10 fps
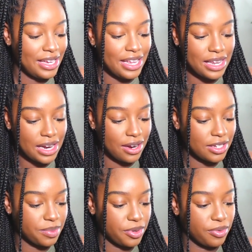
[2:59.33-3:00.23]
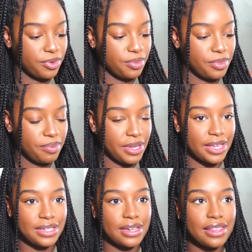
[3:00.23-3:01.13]
in that hospital room,
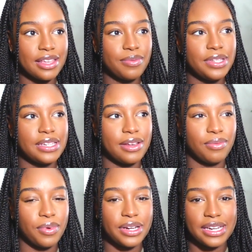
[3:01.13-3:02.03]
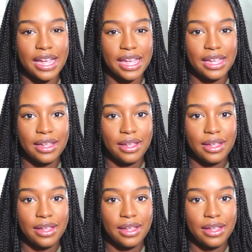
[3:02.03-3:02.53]
because I think we stayed one day.